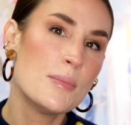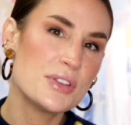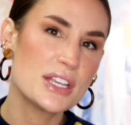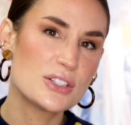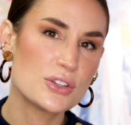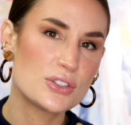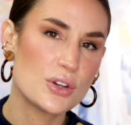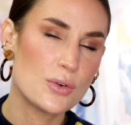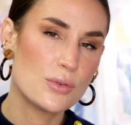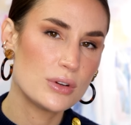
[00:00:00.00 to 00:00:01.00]
but that's
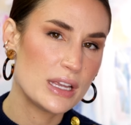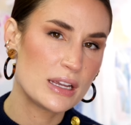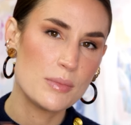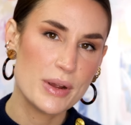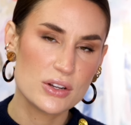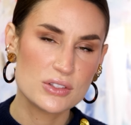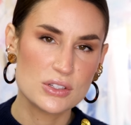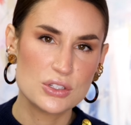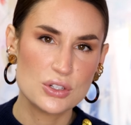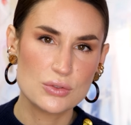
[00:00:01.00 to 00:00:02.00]
also in
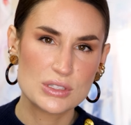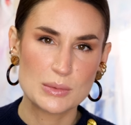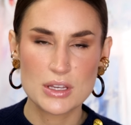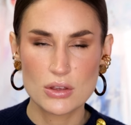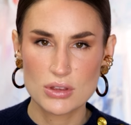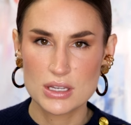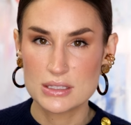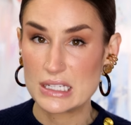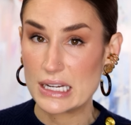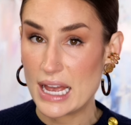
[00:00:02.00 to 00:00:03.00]
comparison to some of the other
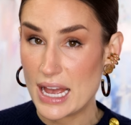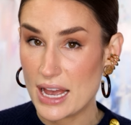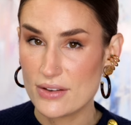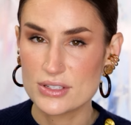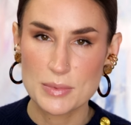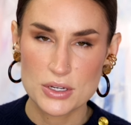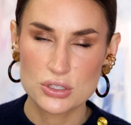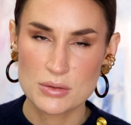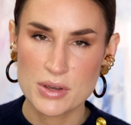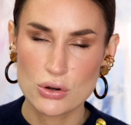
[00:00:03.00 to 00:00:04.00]
things that I have
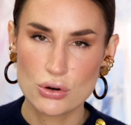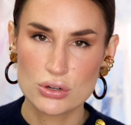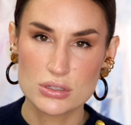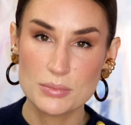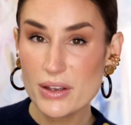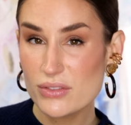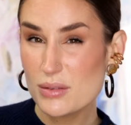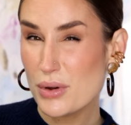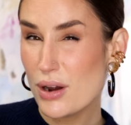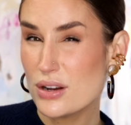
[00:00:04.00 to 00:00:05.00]
especially the microcrystal
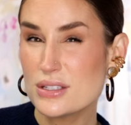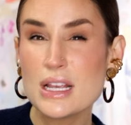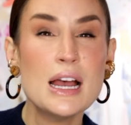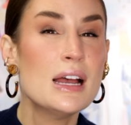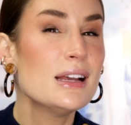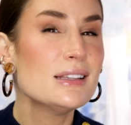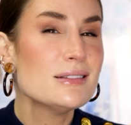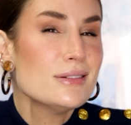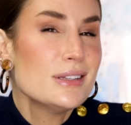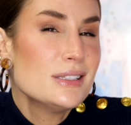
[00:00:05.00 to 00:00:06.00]
buffing bars. It's not
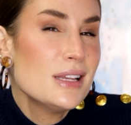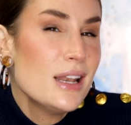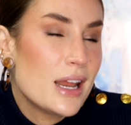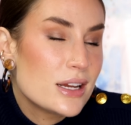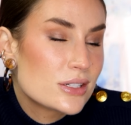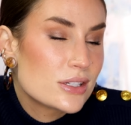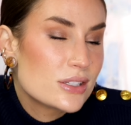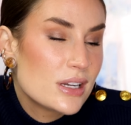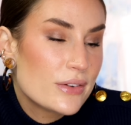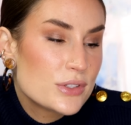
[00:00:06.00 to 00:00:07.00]
really
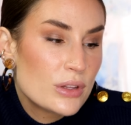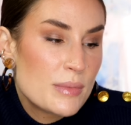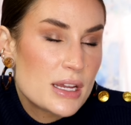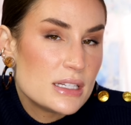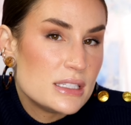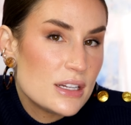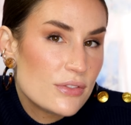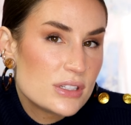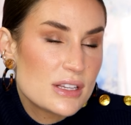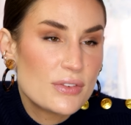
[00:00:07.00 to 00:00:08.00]
tenacious enough to really make a
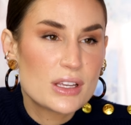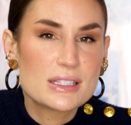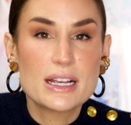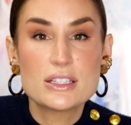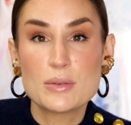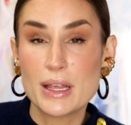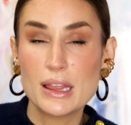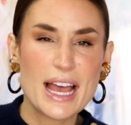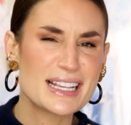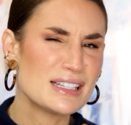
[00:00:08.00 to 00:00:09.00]
difference. I feel like it's nice on my
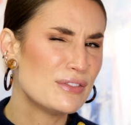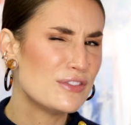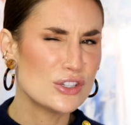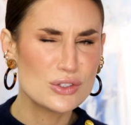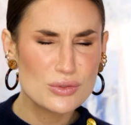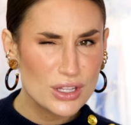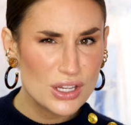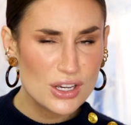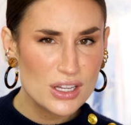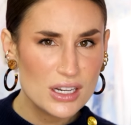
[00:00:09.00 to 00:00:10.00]
legs it feels
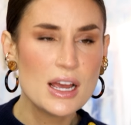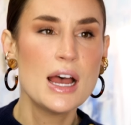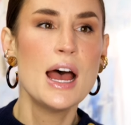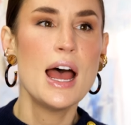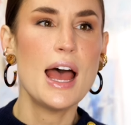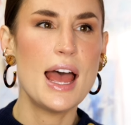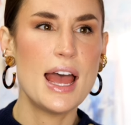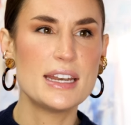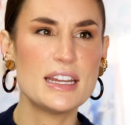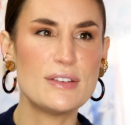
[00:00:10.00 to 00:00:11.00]
really good.
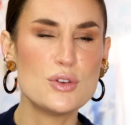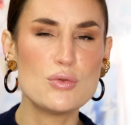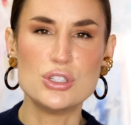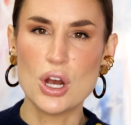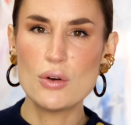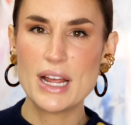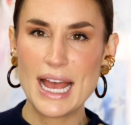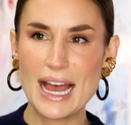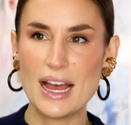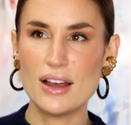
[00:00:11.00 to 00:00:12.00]
And if you don't
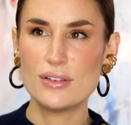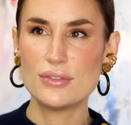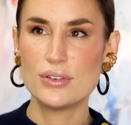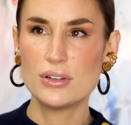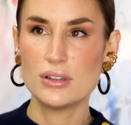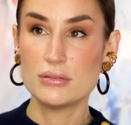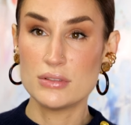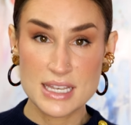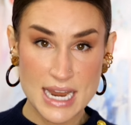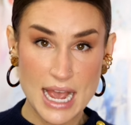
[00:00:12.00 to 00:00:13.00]
have
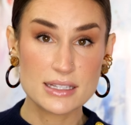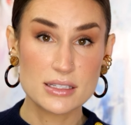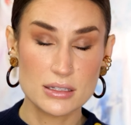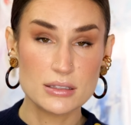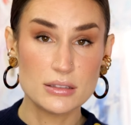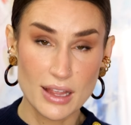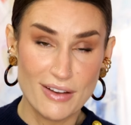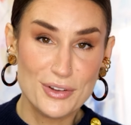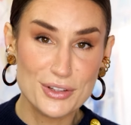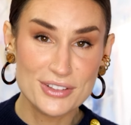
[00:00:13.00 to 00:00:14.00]
NASA
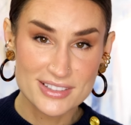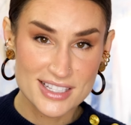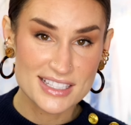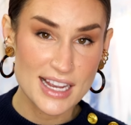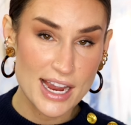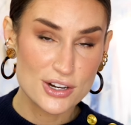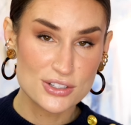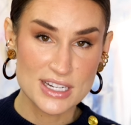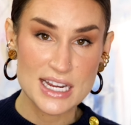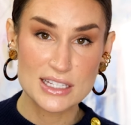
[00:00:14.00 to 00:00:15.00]
level
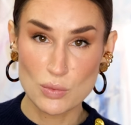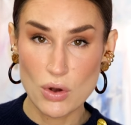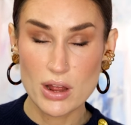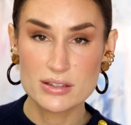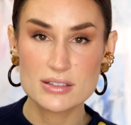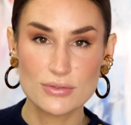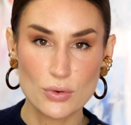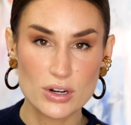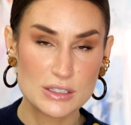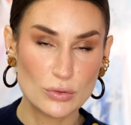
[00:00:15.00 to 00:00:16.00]
desires, needs, wants
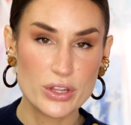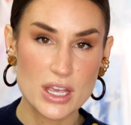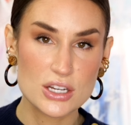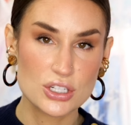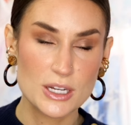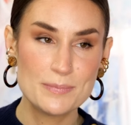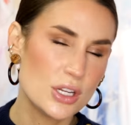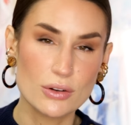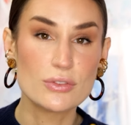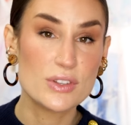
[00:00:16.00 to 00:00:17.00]
for exfoliation,
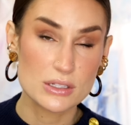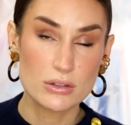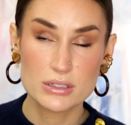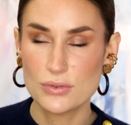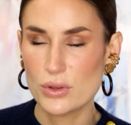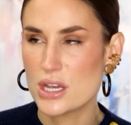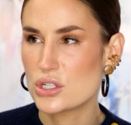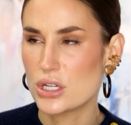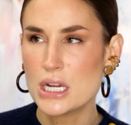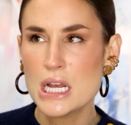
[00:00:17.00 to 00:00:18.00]
you know, for physical
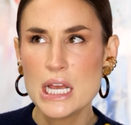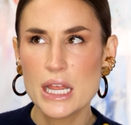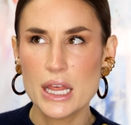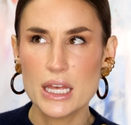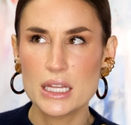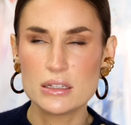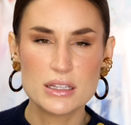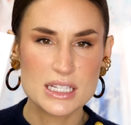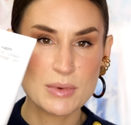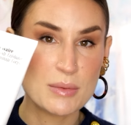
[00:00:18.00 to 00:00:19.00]
exfoliation, then
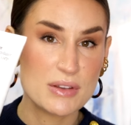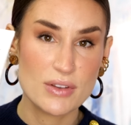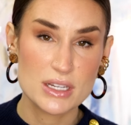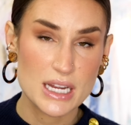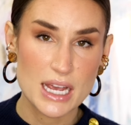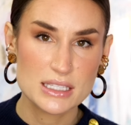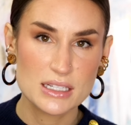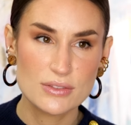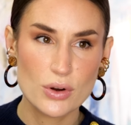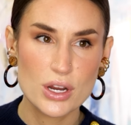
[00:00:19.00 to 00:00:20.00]
this might be
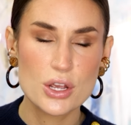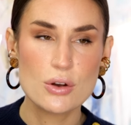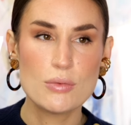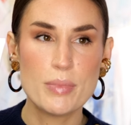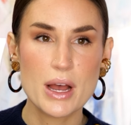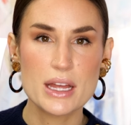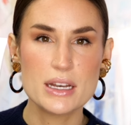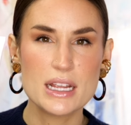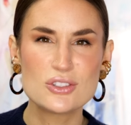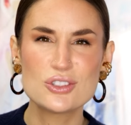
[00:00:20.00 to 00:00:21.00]
fantastic for you,
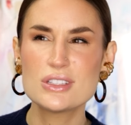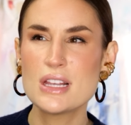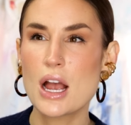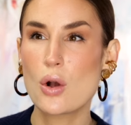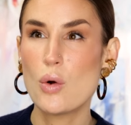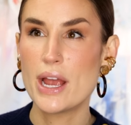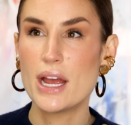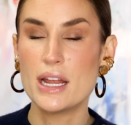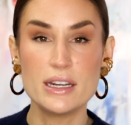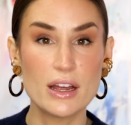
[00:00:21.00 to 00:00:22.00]
but it's just not
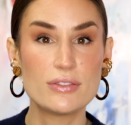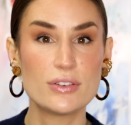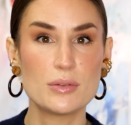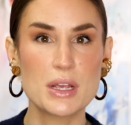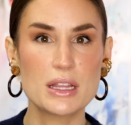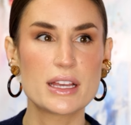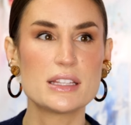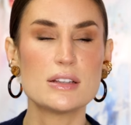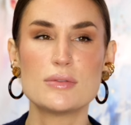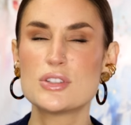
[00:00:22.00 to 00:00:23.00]
quite enough for me. Like
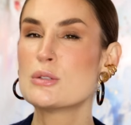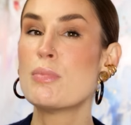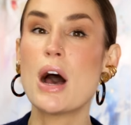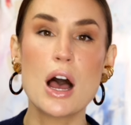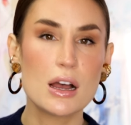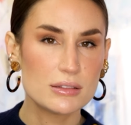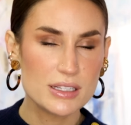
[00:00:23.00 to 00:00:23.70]
it's a spa